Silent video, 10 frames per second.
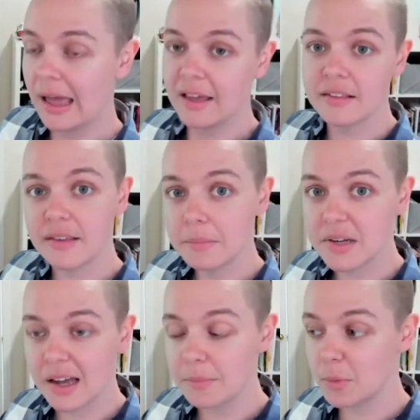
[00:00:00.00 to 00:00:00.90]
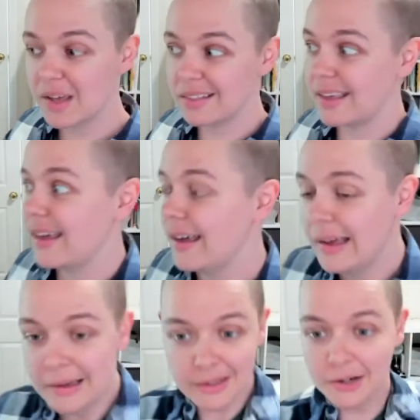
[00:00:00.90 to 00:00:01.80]
sometimes we can say,
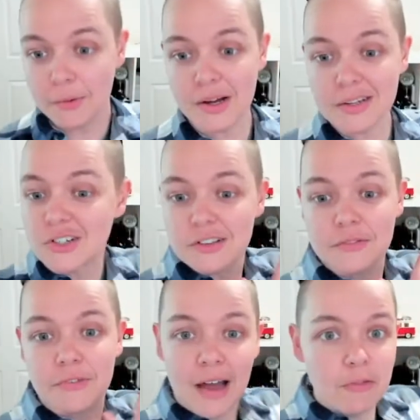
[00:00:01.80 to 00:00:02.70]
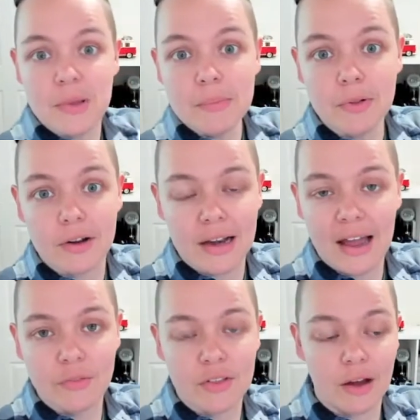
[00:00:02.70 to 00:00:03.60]
you know what, just 5 people are going to
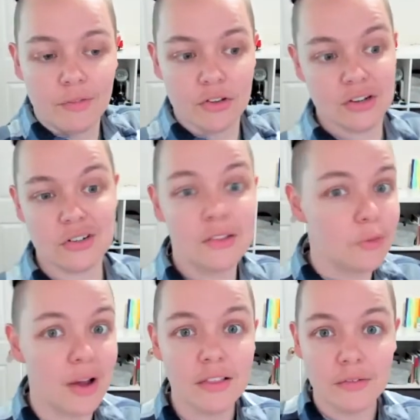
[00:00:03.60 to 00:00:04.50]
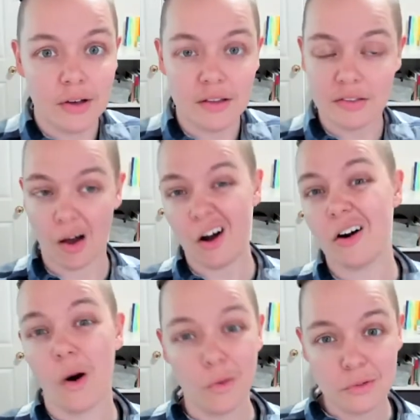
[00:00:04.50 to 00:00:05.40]
have this conversation and the rest of us,
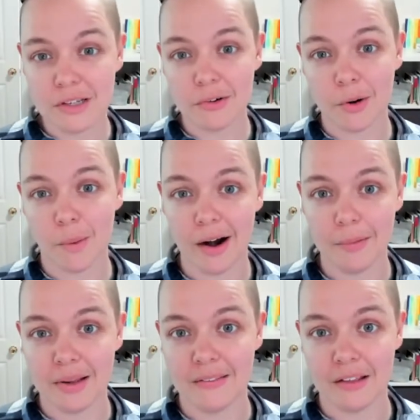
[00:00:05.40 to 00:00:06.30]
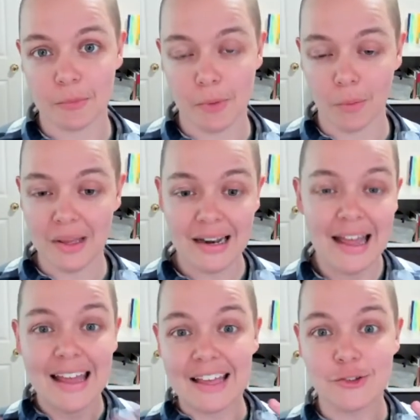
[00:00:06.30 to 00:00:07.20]
our only requirement in this moment
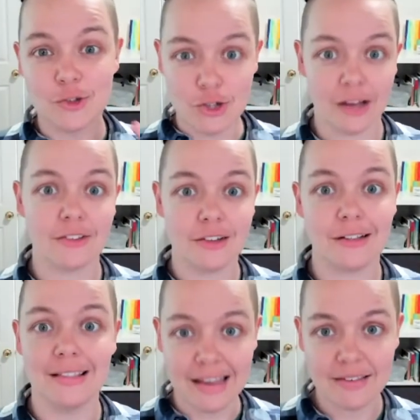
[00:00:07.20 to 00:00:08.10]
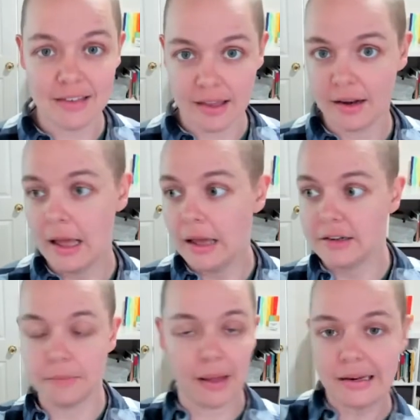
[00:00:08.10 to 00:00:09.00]
is just to listen, to
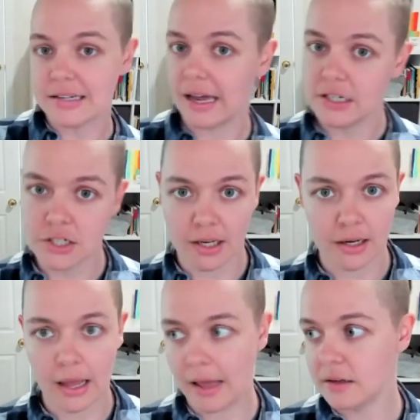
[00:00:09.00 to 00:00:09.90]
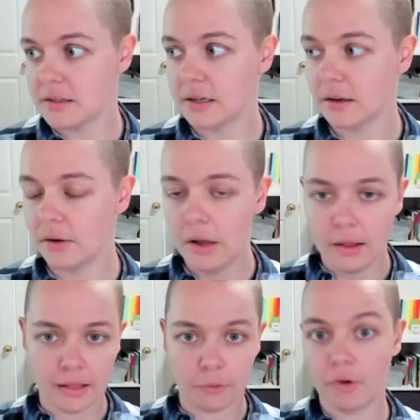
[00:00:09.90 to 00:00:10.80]
pay attention and to
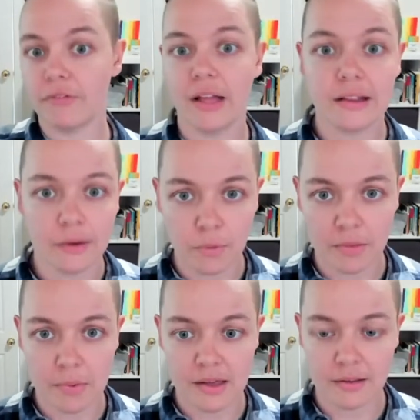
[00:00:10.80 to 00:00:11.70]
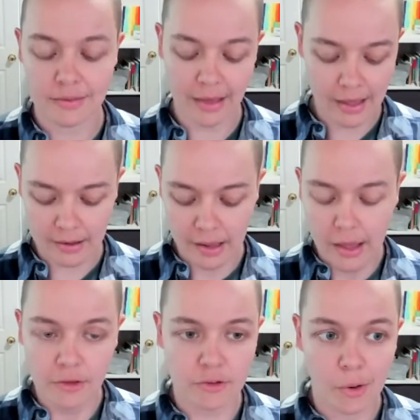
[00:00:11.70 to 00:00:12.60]
like reflect on what's being said.
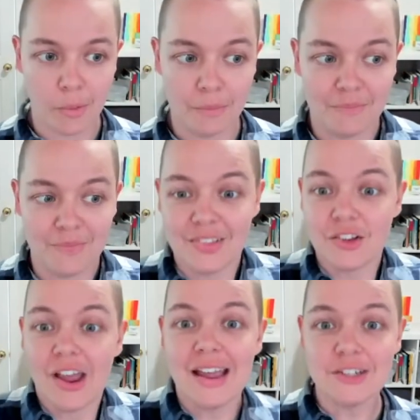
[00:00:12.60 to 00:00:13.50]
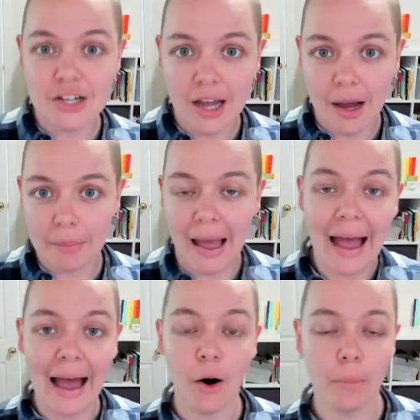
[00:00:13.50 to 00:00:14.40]
So changing up
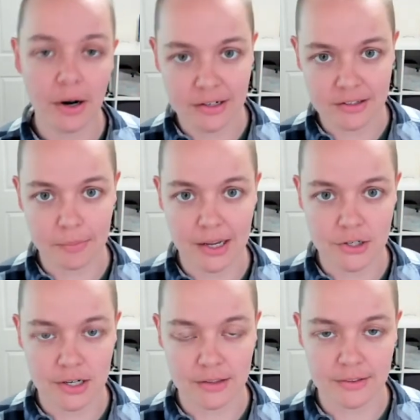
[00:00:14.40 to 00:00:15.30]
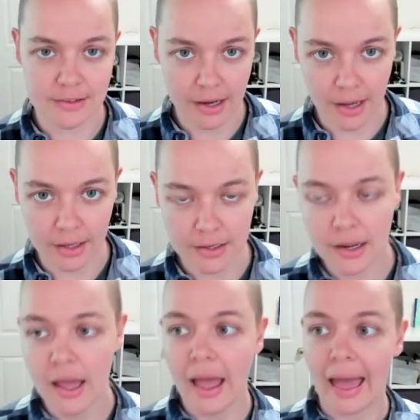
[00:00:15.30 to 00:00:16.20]
how participation is done
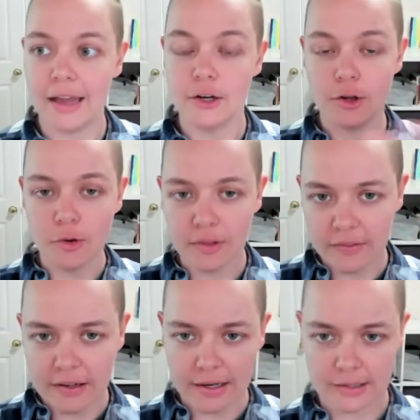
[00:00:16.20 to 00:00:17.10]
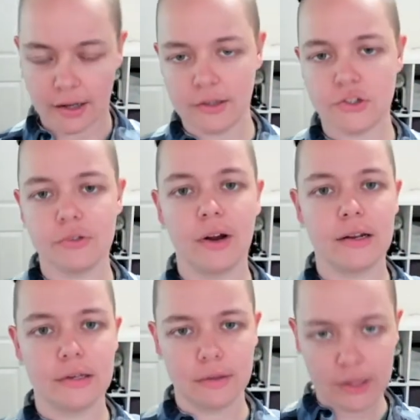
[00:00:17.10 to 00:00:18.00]
and using that technology, right,
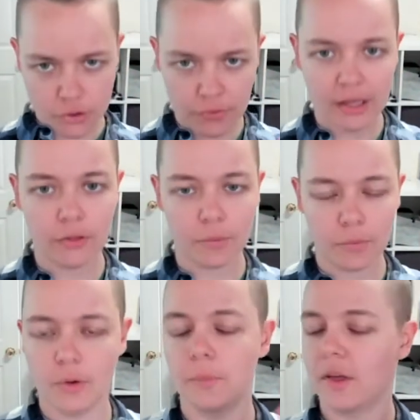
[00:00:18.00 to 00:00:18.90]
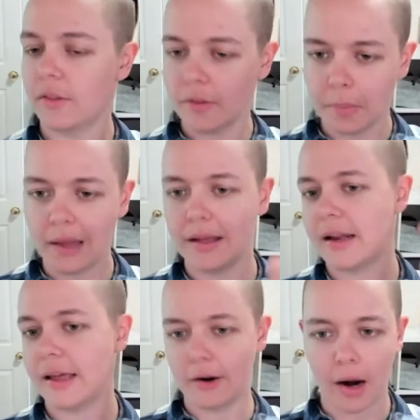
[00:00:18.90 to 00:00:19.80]
to like shrink the room with
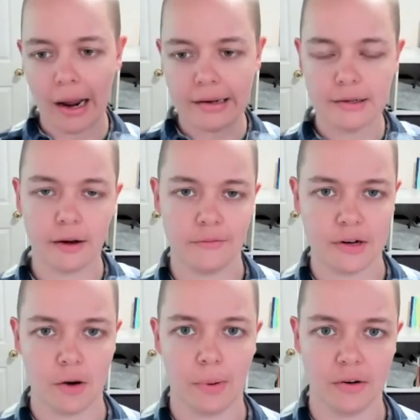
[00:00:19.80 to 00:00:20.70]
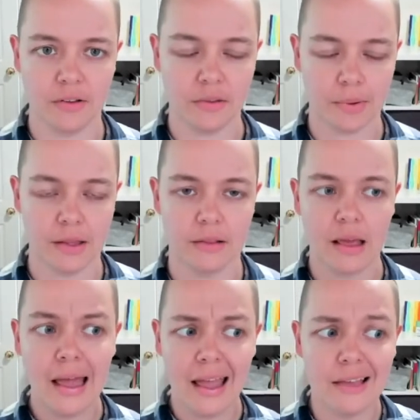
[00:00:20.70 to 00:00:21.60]
spotlighting it or hiding non-video participants
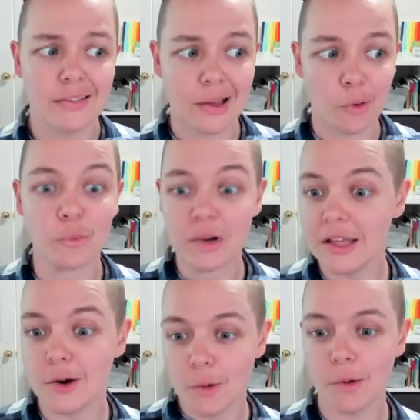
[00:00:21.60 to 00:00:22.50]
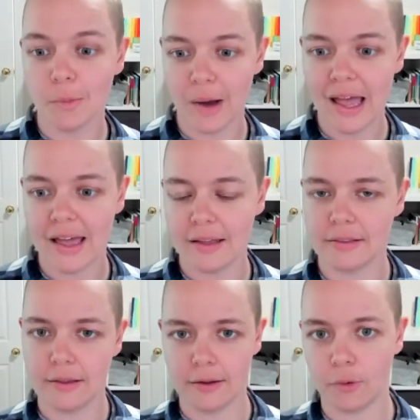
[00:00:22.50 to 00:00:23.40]
is like a really cool way
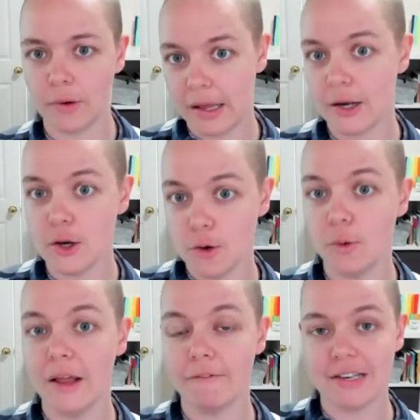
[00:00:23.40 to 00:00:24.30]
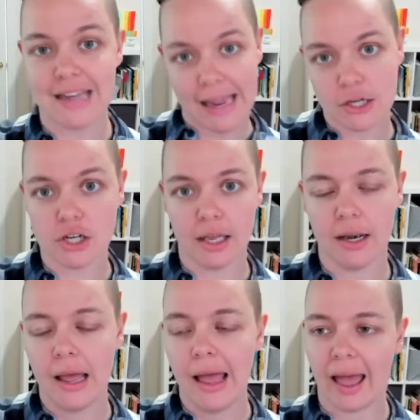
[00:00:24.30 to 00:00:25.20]
to create a new invitation
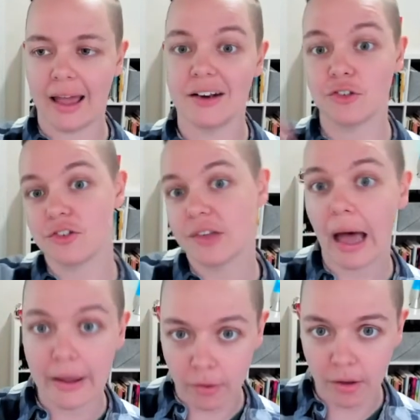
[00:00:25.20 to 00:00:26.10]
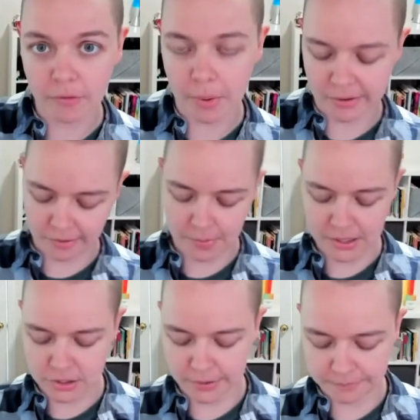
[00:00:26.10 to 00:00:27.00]
and kind of style of
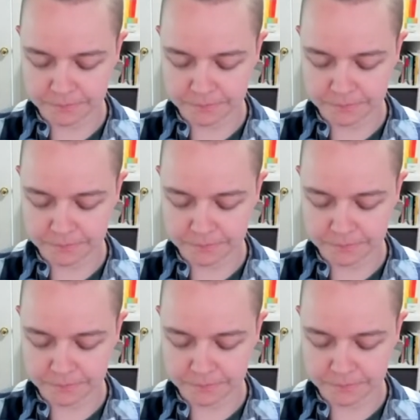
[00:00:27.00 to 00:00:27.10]
participation.